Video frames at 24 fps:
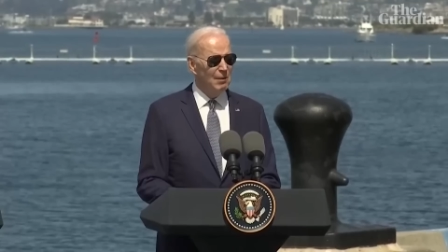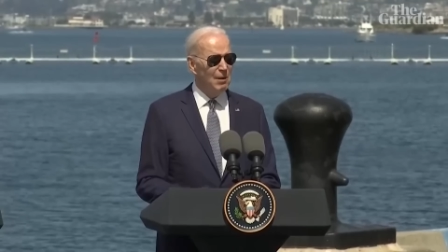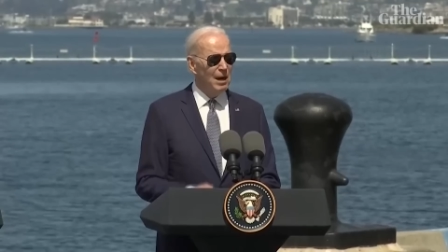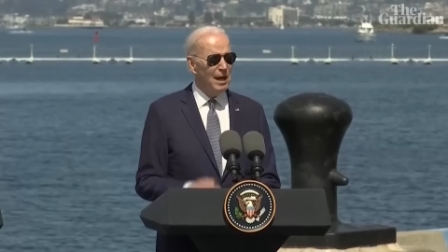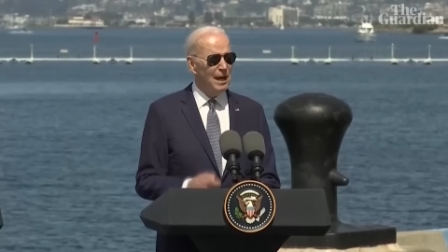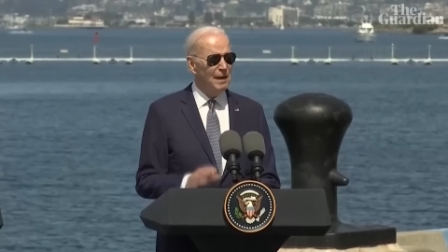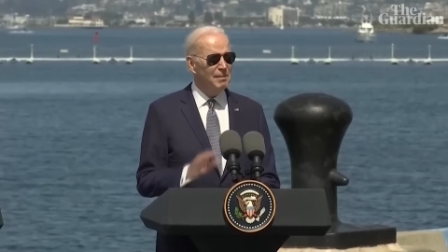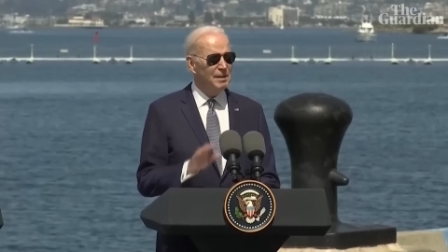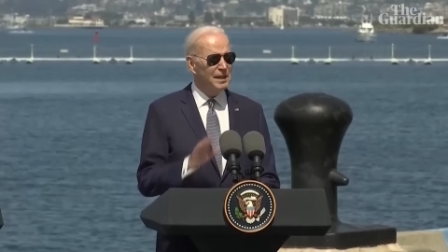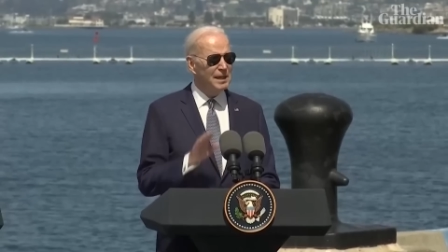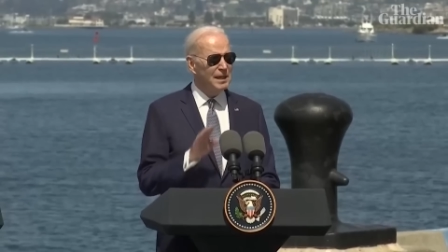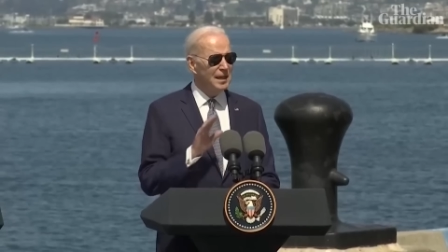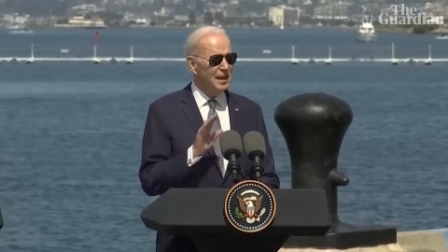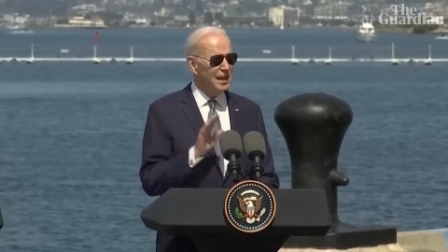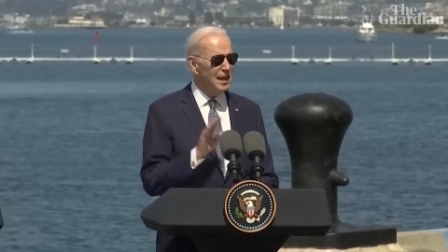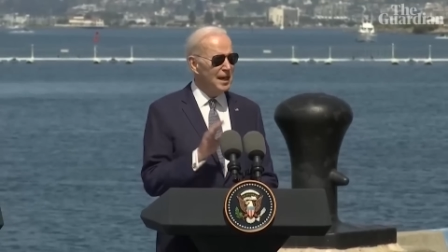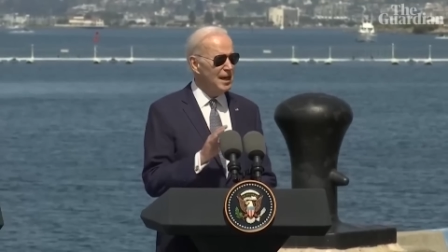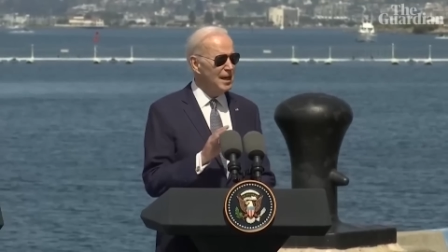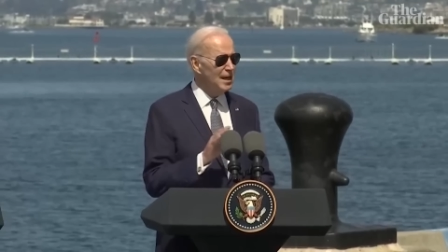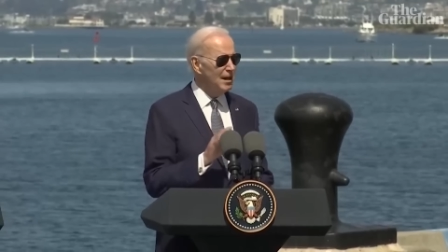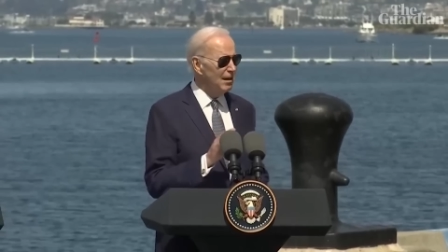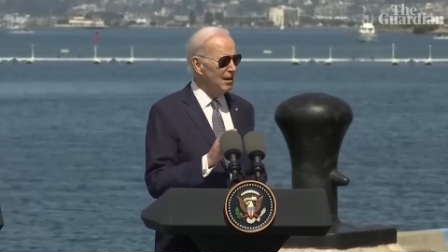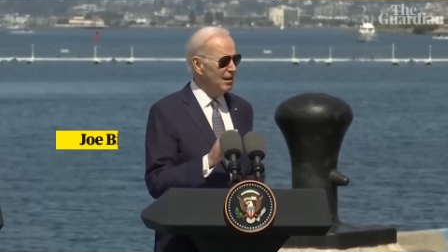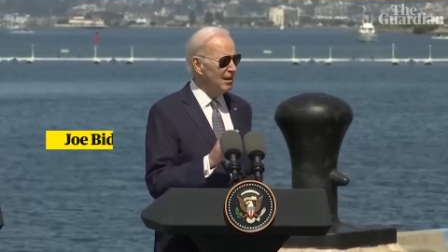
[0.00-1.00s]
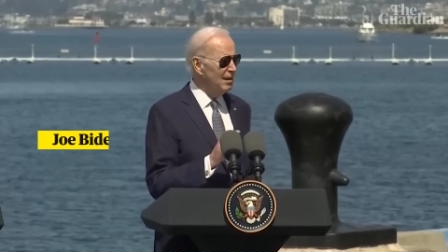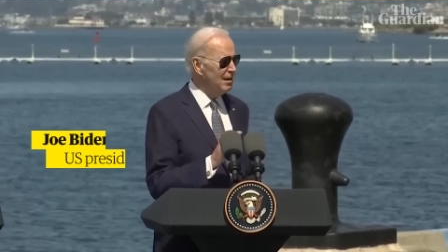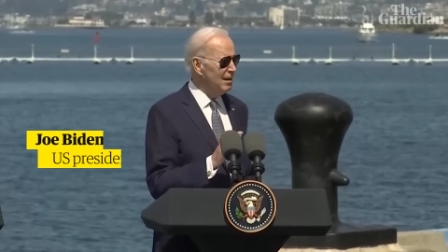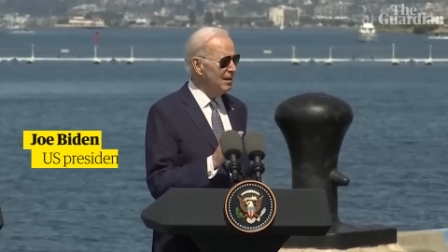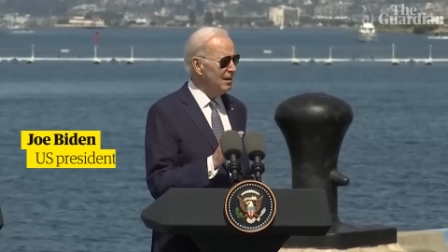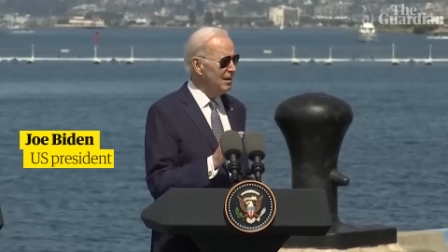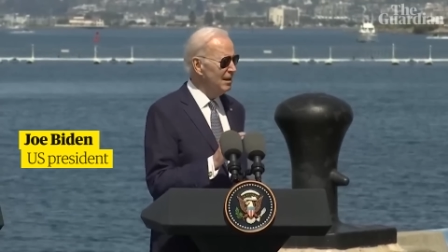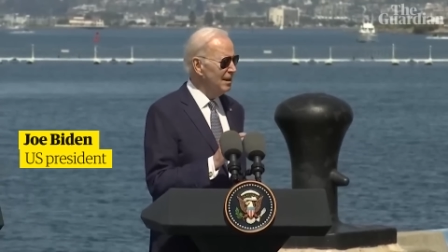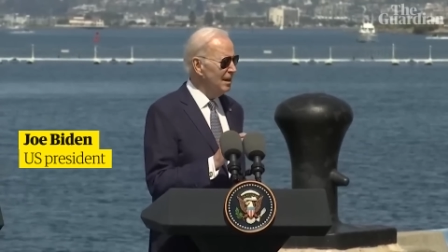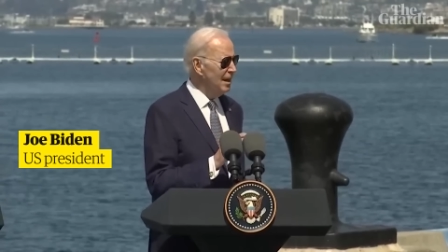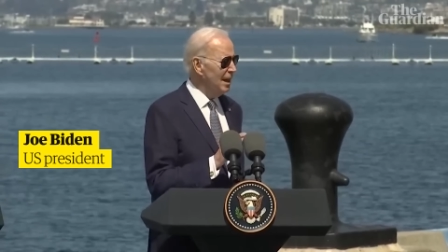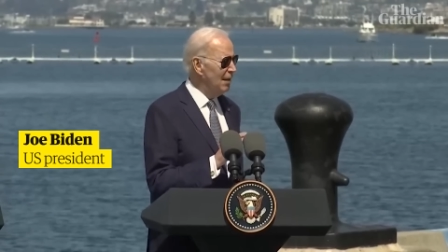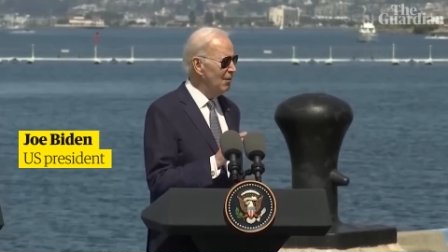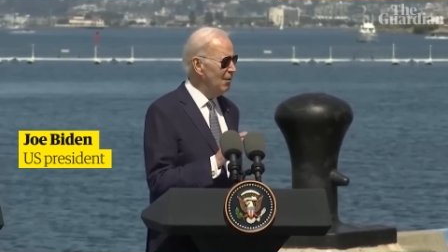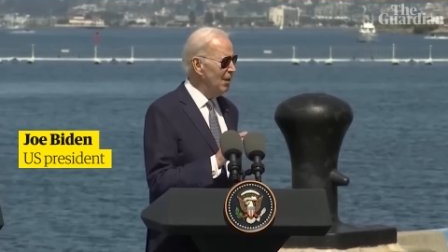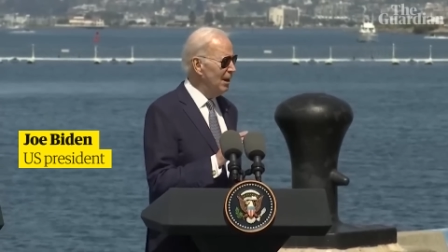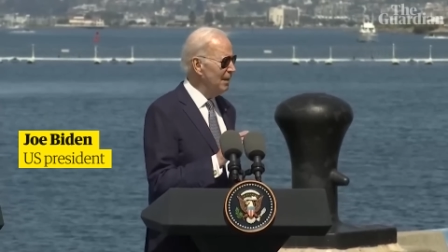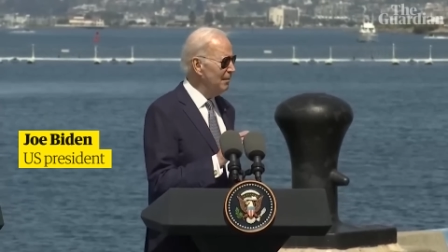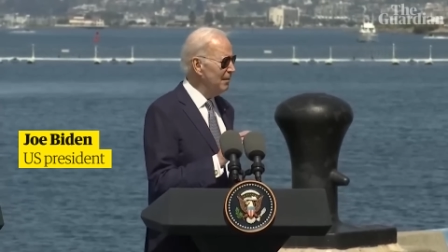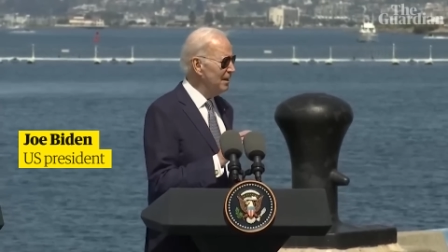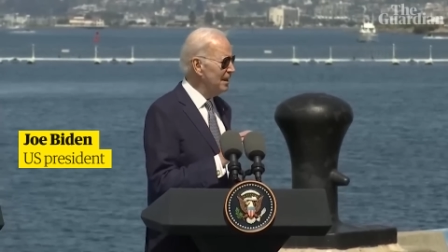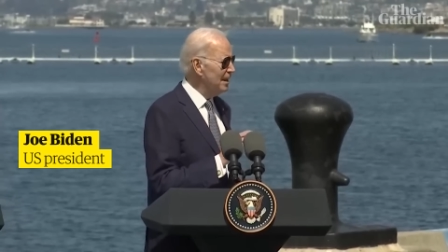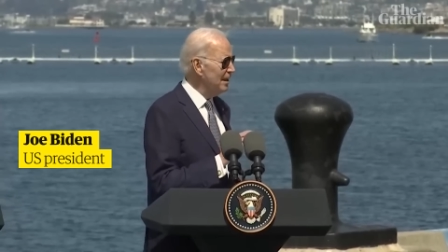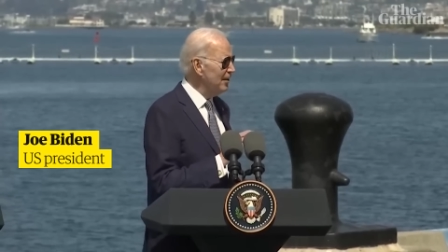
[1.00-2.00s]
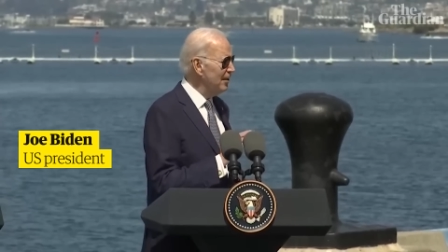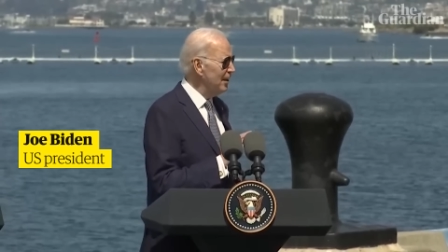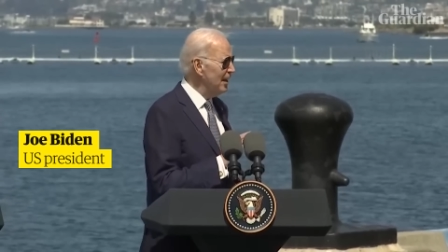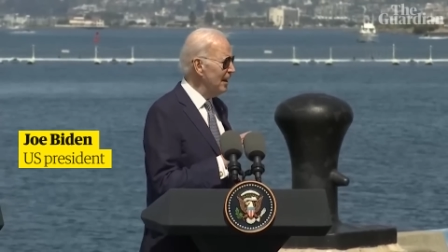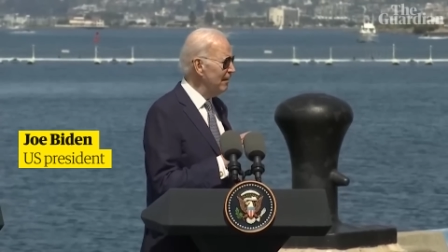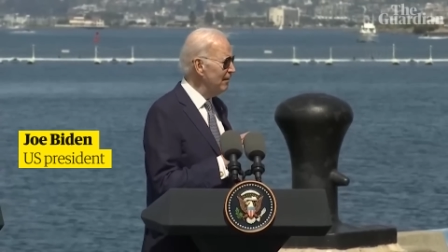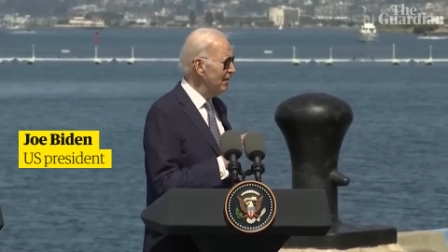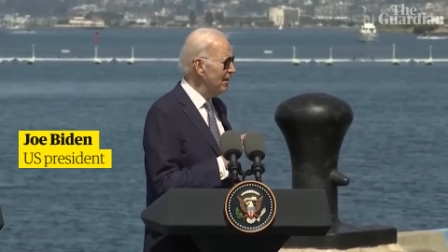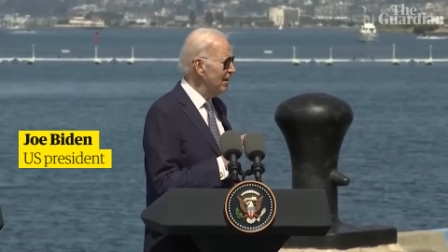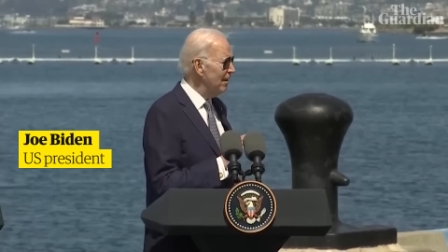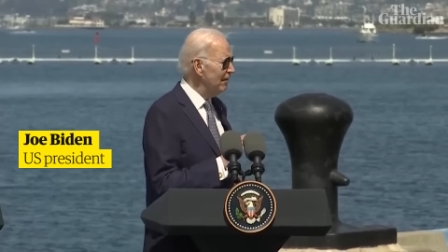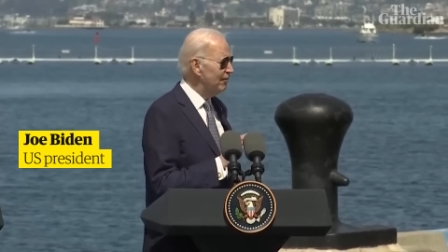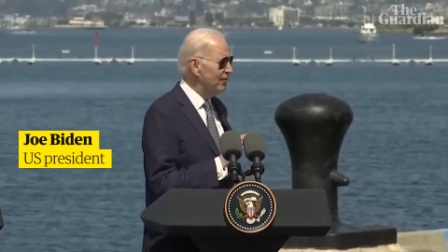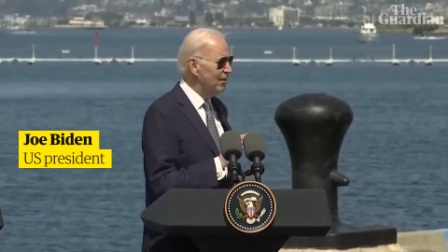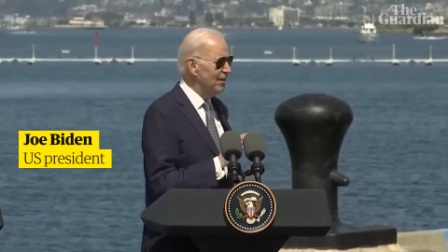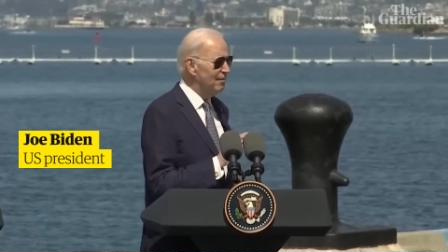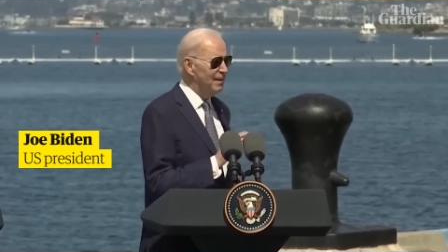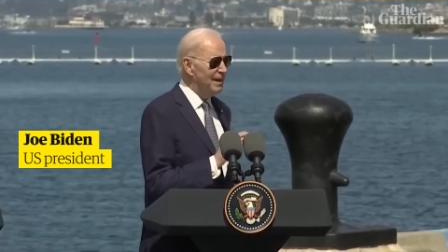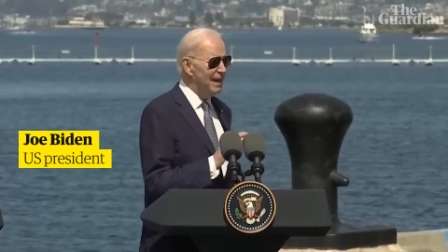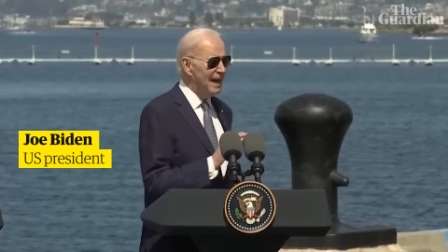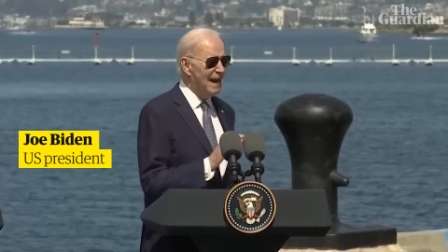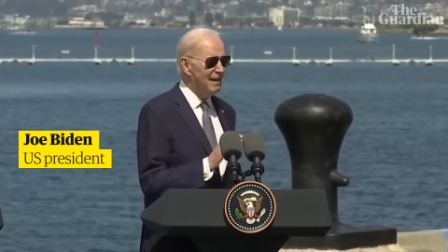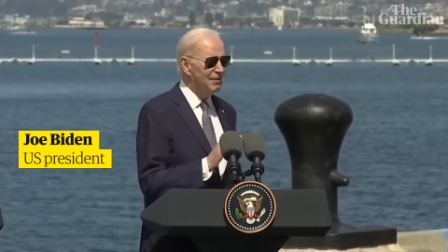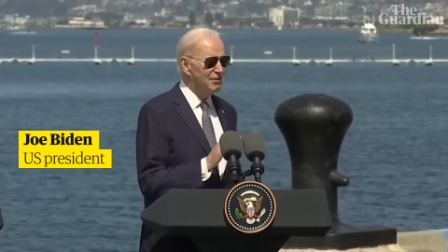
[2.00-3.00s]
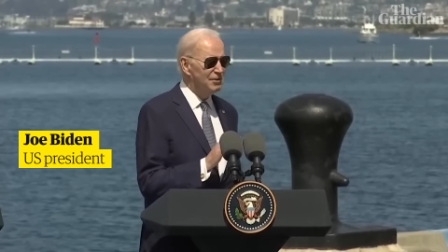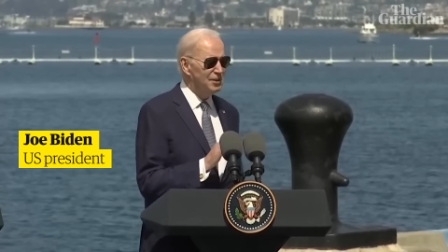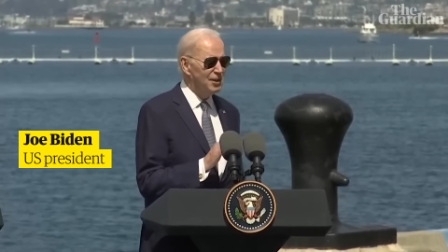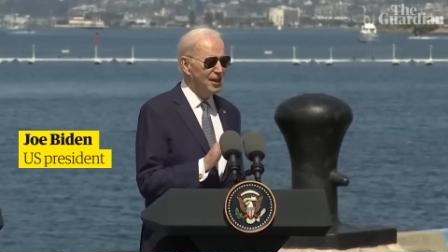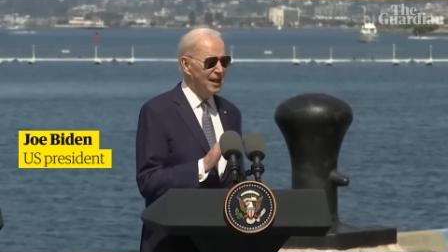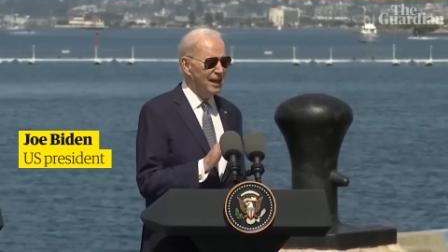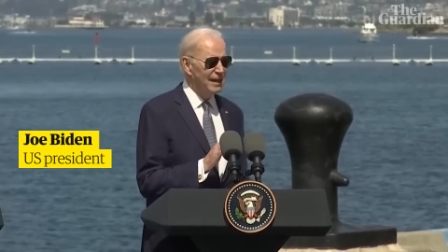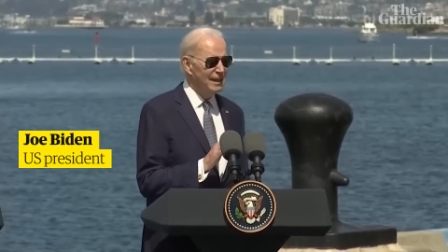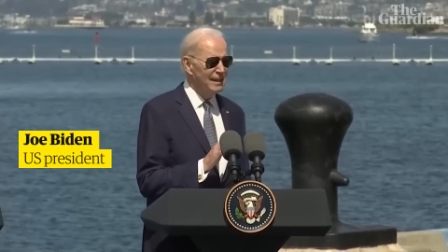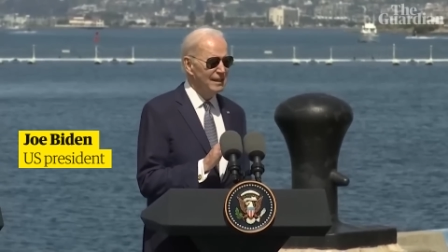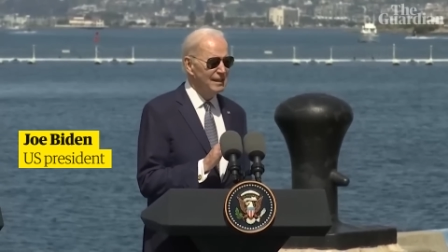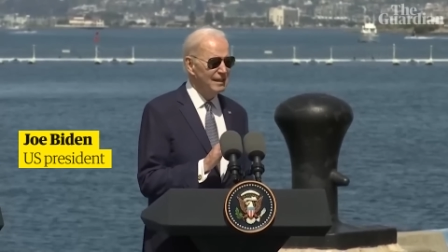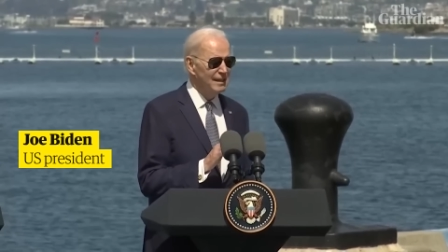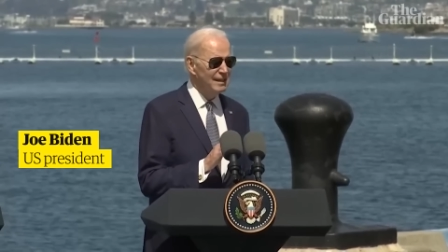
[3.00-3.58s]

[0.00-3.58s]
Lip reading: I want to be clear. I want to be clear to everyone from the outset,